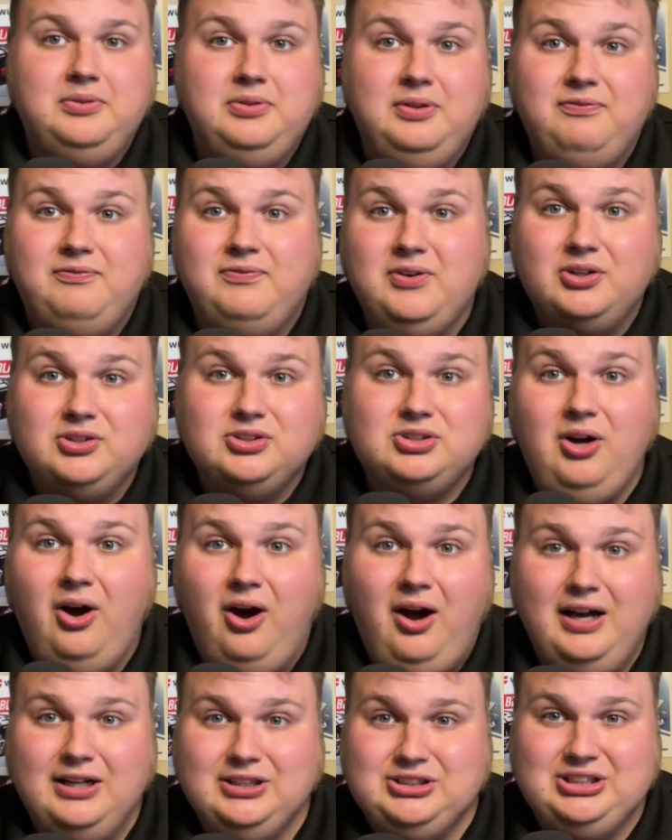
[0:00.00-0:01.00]
the first
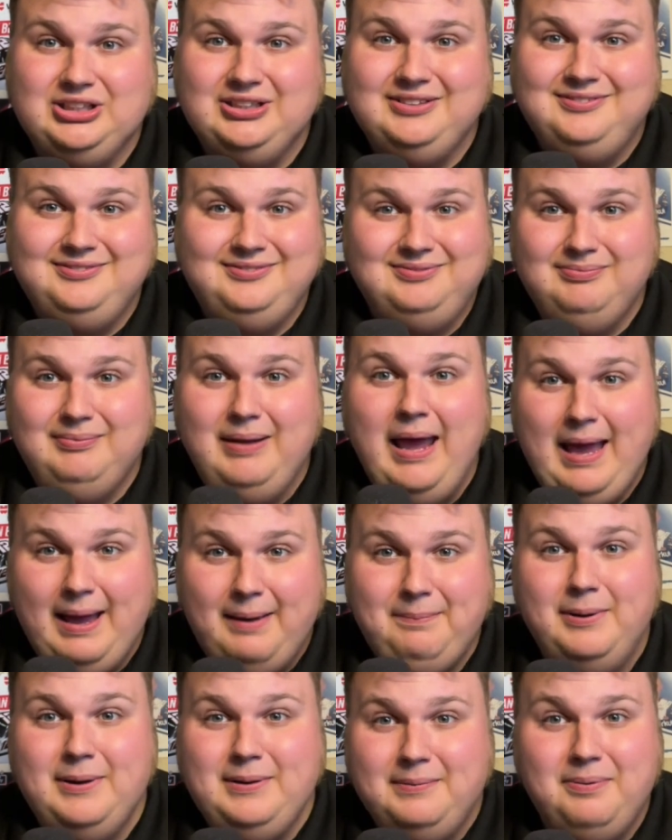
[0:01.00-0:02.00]
caution
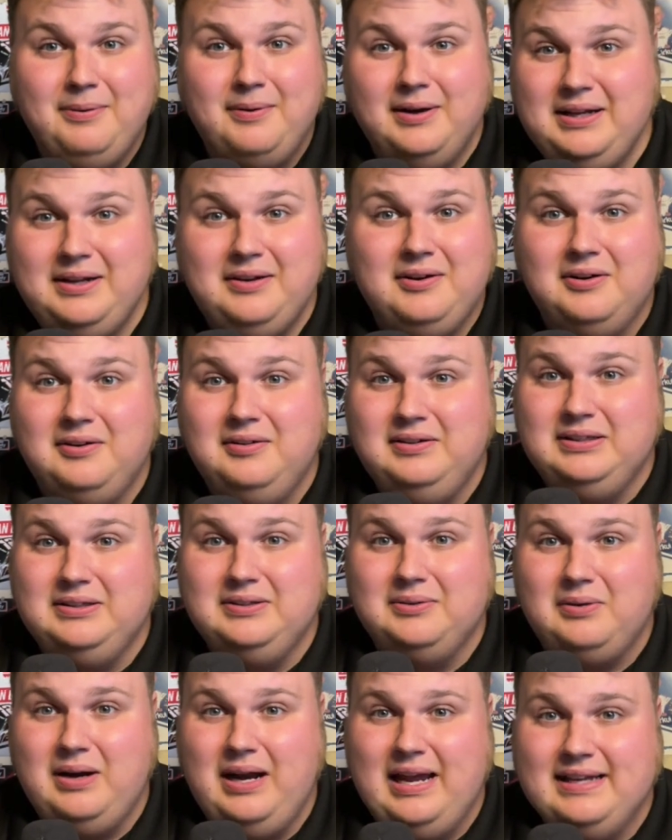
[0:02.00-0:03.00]
happened pretty early in
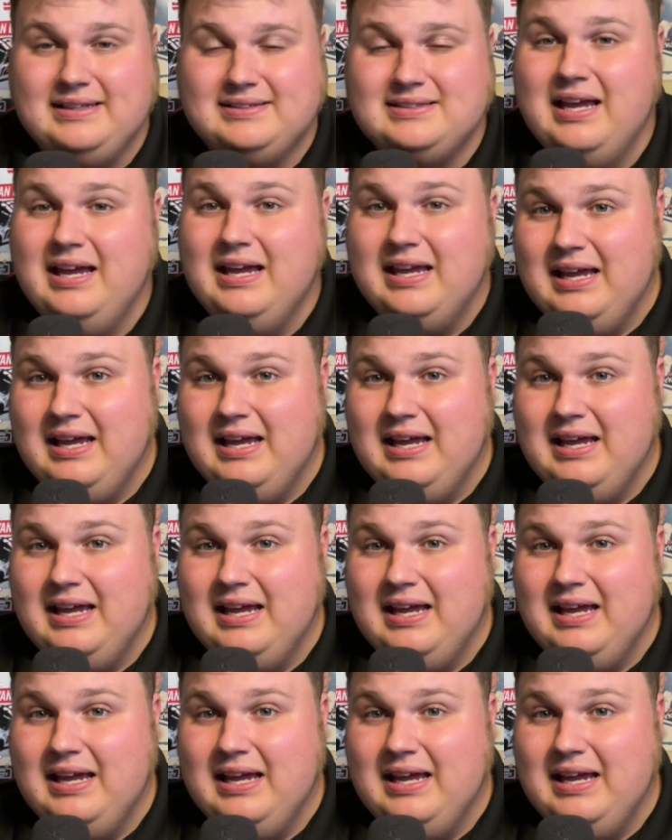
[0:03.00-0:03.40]
the race.